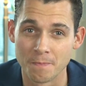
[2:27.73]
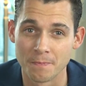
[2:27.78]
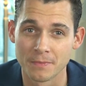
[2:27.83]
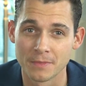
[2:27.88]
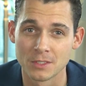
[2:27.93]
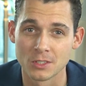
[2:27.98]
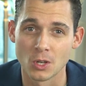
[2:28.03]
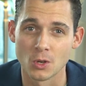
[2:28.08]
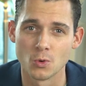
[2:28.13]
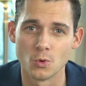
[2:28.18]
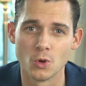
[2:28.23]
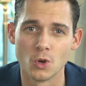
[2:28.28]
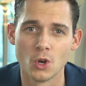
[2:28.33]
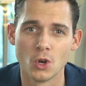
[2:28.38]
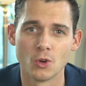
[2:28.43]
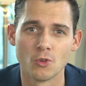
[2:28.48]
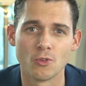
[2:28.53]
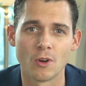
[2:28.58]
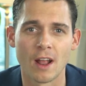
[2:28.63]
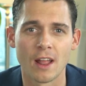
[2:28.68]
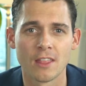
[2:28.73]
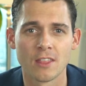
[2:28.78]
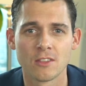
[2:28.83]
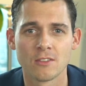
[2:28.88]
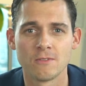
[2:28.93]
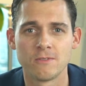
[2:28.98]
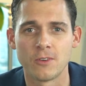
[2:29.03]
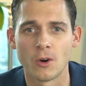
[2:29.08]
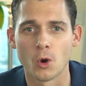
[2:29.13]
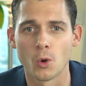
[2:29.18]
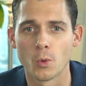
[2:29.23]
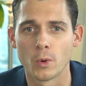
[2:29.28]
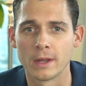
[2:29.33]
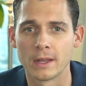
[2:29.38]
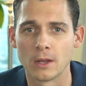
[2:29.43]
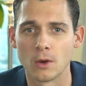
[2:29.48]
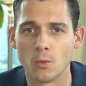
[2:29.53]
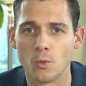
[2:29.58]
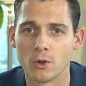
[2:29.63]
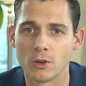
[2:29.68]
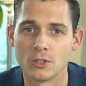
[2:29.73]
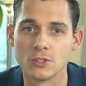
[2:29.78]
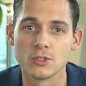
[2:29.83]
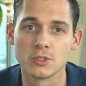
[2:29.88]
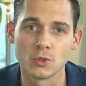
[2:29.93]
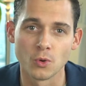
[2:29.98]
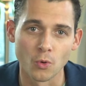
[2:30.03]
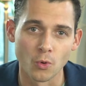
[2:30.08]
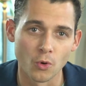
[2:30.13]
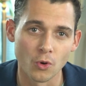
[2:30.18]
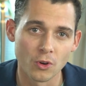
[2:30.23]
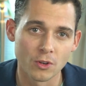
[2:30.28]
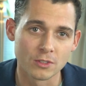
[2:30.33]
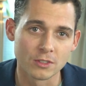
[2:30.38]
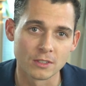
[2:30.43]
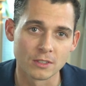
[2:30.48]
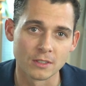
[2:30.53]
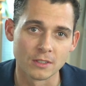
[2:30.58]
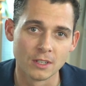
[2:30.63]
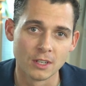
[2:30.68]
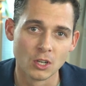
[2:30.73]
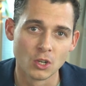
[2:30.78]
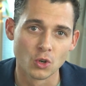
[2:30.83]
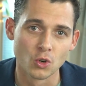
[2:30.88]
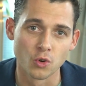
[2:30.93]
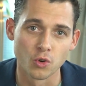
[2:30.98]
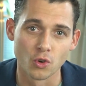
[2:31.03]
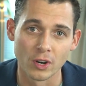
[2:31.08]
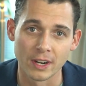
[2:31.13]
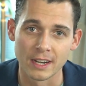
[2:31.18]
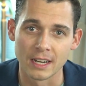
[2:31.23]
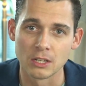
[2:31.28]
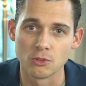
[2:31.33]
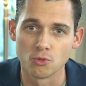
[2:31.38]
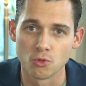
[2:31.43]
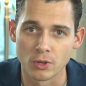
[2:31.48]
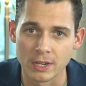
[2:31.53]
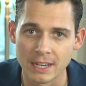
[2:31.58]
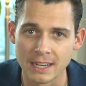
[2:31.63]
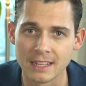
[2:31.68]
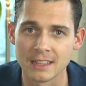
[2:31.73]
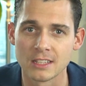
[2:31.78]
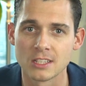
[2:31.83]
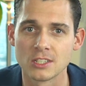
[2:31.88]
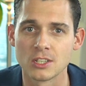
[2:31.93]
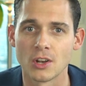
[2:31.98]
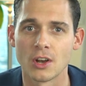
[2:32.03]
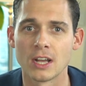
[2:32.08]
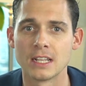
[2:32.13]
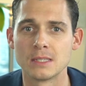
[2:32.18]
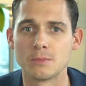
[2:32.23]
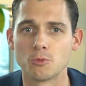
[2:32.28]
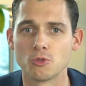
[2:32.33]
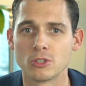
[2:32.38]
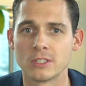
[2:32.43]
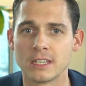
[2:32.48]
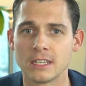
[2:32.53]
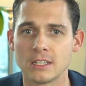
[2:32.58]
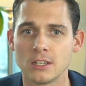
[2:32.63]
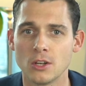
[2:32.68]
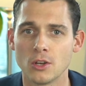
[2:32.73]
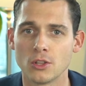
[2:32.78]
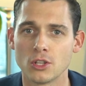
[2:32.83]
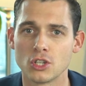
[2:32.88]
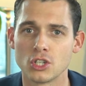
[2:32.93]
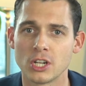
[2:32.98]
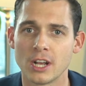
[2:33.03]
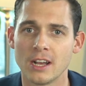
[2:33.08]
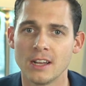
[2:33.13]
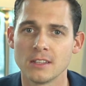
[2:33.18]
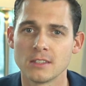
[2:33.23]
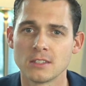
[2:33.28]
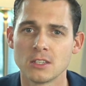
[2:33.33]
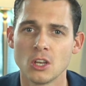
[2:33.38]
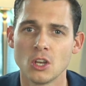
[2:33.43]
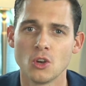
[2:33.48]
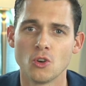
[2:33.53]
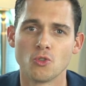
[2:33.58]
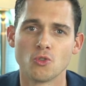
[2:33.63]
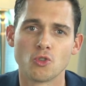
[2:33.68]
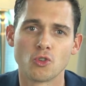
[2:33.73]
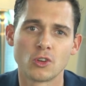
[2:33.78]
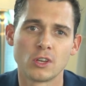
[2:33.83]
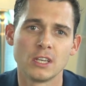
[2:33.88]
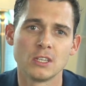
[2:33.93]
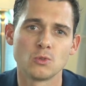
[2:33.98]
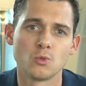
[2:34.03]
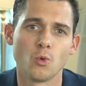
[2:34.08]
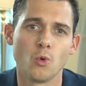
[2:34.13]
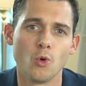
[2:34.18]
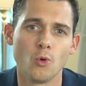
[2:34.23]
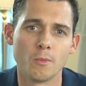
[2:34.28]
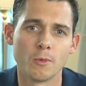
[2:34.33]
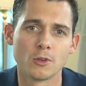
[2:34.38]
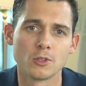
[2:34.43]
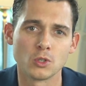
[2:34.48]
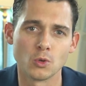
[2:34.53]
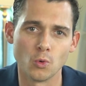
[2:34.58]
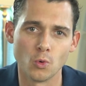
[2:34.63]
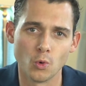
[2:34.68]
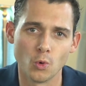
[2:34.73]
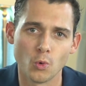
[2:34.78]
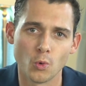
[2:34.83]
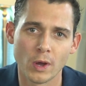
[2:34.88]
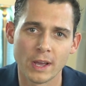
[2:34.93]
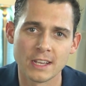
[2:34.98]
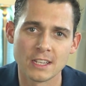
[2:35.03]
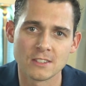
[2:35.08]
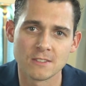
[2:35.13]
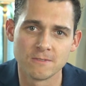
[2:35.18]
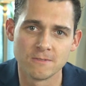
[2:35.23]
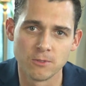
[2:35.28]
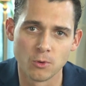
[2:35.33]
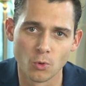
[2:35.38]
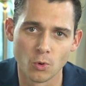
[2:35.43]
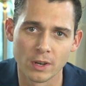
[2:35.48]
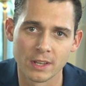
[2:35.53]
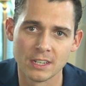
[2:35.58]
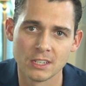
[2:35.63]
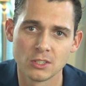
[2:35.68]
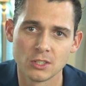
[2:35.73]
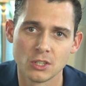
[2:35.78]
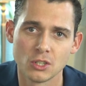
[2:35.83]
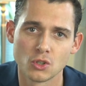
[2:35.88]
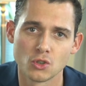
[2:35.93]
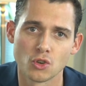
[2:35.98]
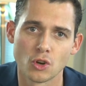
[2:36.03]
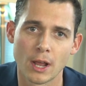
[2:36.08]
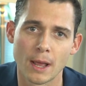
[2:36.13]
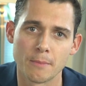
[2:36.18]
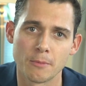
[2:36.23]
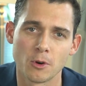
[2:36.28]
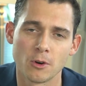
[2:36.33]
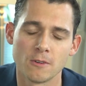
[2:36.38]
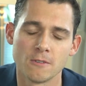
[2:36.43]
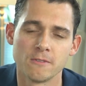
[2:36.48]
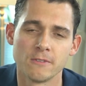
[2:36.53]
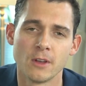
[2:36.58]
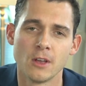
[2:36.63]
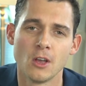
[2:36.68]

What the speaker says: So rather than following what is taught and correctly reading the signs presented on the charts, rookies will almost always fall into the trap of